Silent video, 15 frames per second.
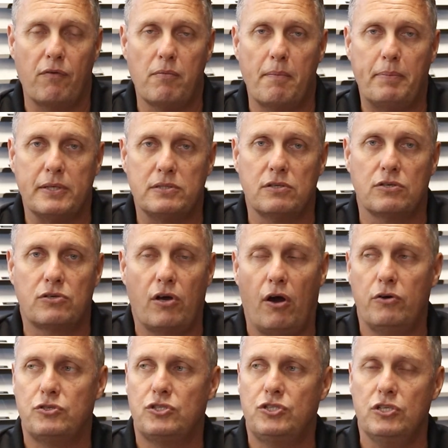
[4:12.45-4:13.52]
from a business
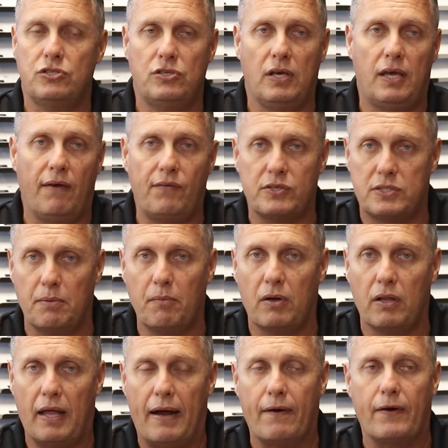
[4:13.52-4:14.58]
coach just to give you some
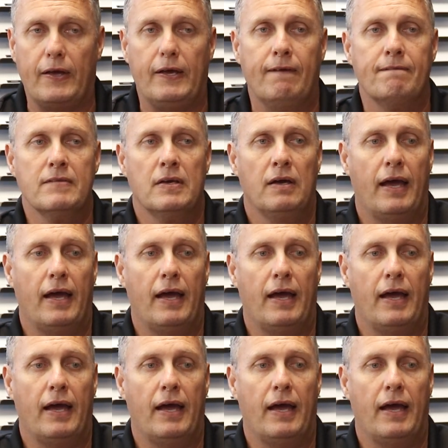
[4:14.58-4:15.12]
clarity